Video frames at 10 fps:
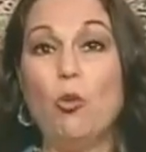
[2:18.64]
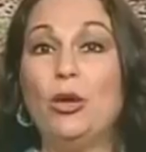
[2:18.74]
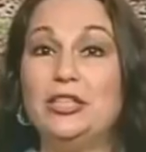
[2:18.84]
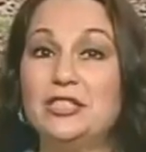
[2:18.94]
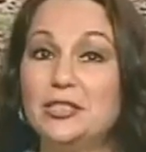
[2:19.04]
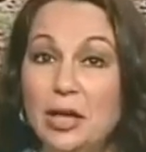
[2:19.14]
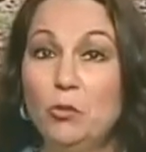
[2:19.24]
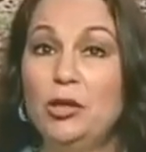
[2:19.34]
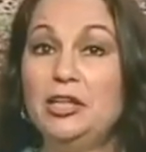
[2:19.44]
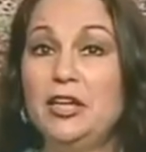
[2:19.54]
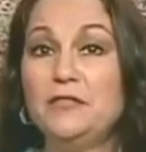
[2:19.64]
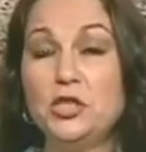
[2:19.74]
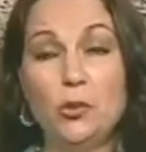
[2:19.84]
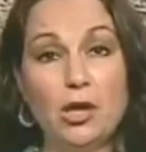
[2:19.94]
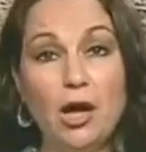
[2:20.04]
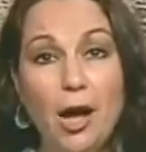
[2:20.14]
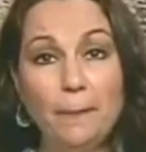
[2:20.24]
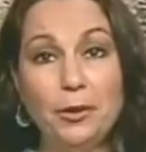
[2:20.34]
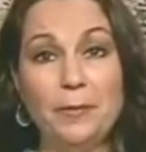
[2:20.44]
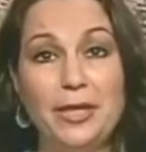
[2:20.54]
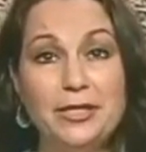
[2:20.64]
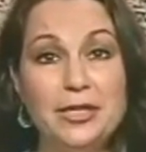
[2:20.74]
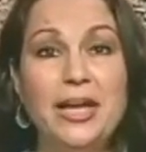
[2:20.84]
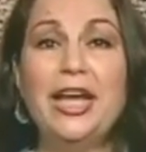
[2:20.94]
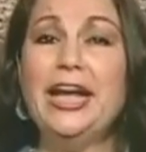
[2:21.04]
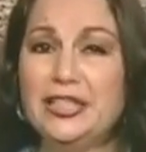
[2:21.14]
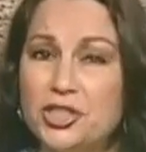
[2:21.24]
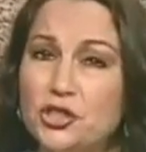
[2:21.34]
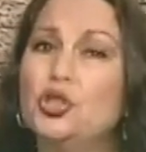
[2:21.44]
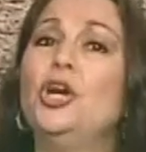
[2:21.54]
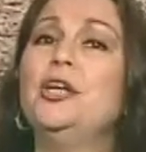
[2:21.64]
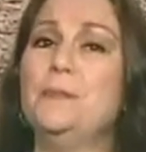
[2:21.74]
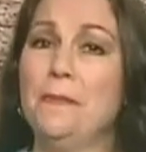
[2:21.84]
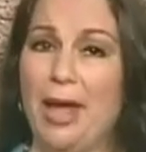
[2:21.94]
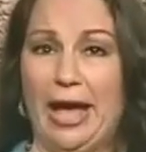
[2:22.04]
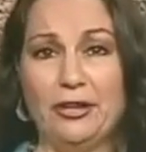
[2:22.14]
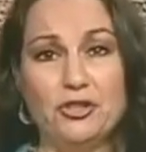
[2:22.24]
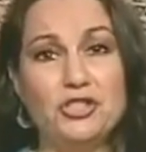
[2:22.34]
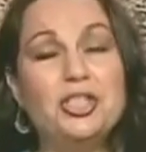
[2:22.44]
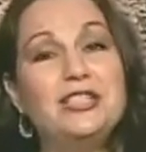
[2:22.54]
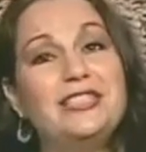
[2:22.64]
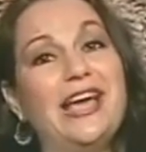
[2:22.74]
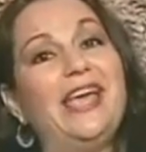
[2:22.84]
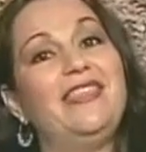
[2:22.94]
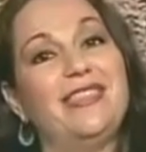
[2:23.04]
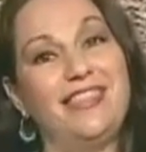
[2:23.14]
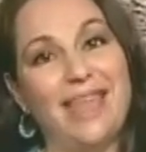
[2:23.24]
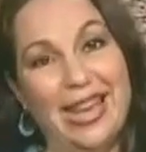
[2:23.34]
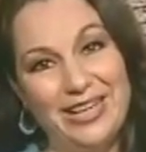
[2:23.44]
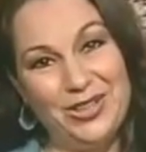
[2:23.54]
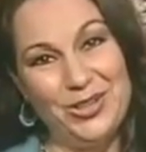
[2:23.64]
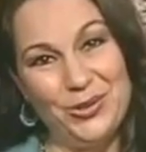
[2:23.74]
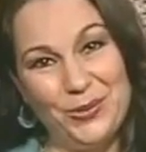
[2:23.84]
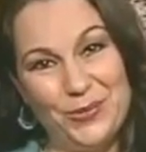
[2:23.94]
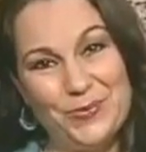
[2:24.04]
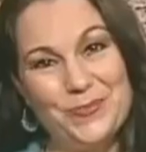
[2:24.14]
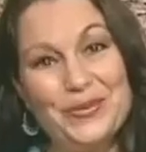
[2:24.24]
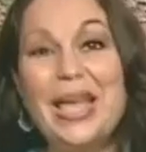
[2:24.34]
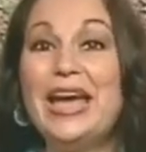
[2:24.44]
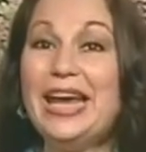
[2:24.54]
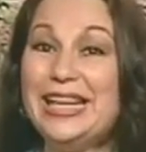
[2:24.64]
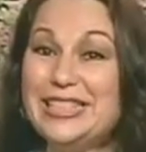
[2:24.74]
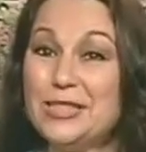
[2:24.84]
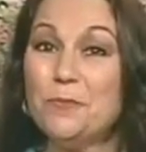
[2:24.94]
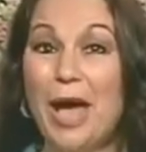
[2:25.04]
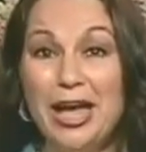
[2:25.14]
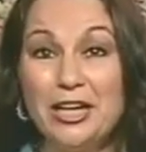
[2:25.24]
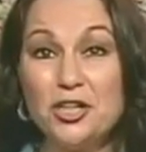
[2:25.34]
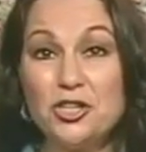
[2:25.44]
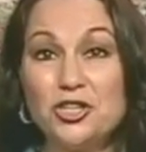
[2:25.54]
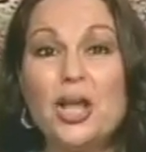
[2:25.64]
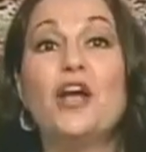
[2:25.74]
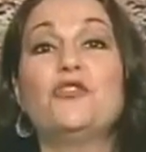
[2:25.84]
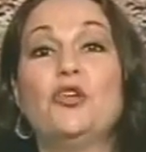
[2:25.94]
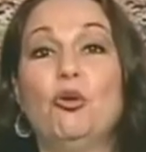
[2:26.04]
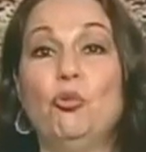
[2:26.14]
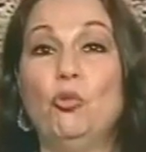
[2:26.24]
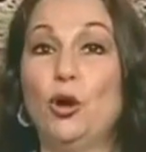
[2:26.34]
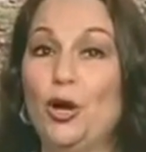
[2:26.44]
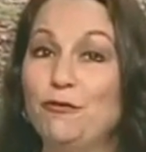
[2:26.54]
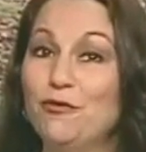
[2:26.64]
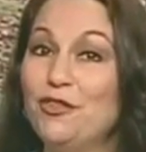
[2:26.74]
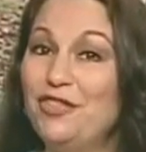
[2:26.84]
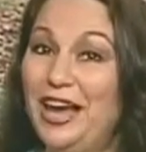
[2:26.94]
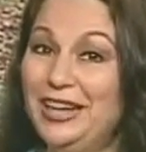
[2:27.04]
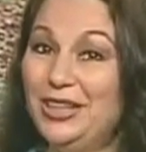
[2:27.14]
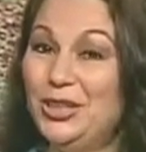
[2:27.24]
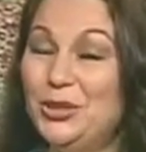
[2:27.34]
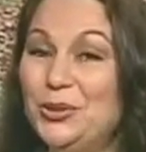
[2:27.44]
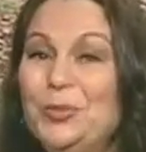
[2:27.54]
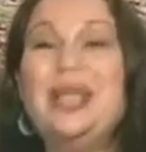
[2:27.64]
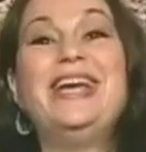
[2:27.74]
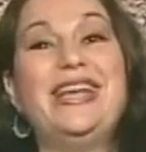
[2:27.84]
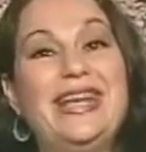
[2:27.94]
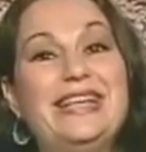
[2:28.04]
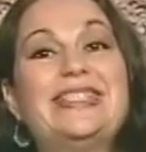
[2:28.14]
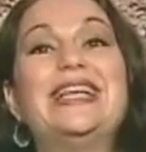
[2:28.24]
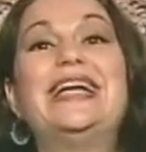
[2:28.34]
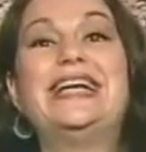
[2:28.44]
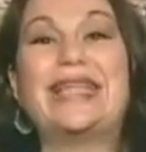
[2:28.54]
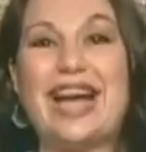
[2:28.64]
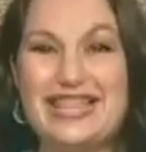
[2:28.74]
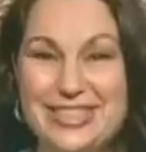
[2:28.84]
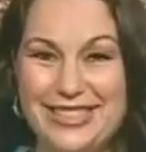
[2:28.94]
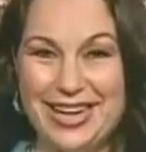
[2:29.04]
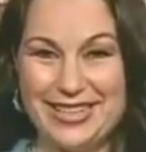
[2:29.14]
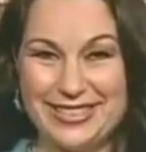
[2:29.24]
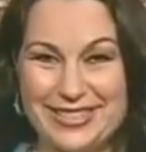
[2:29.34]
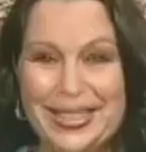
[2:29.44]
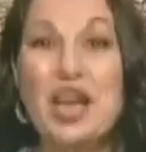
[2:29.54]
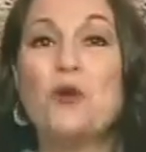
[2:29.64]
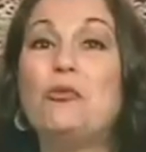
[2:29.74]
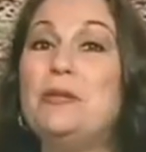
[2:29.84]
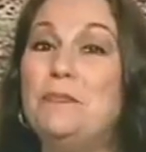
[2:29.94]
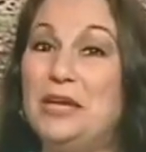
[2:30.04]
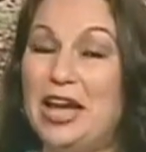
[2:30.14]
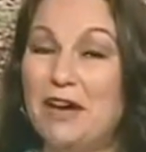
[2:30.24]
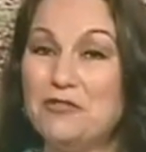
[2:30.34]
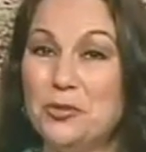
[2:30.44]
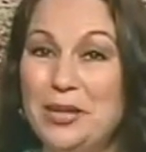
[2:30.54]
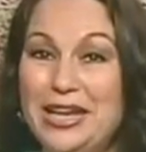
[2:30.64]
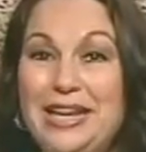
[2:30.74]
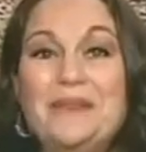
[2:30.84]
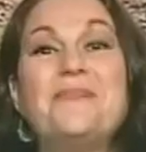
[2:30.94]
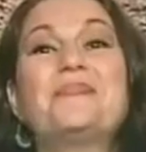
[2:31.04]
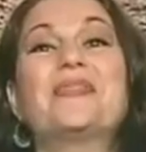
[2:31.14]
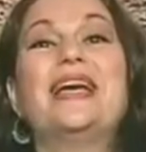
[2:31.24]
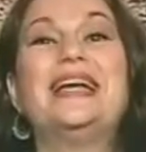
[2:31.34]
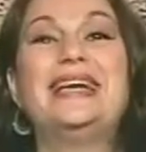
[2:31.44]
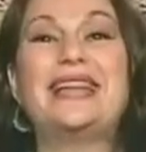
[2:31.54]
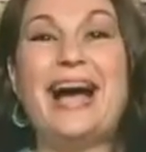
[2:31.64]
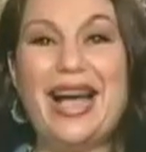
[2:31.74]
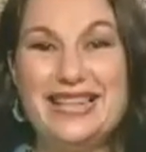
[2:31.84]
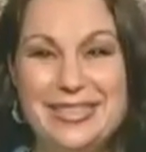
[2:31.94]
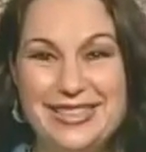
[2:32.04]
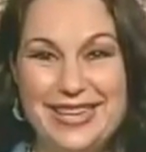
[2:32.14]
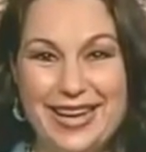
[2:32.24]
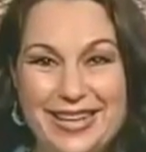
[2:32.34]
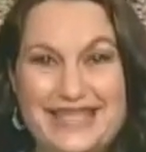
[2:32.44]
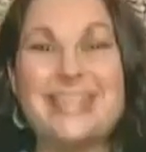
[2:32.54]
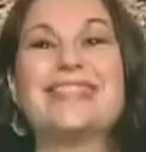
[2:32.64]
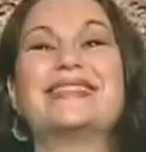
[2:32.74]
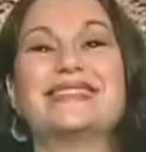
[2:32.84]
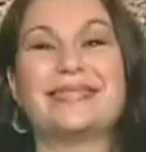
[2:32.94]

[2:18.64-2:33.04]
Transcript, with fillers: When someone gives you a compliment, it's good manners to say thank you. In Spanish, the word for thank you is gracias. Repeat after me, Gracias.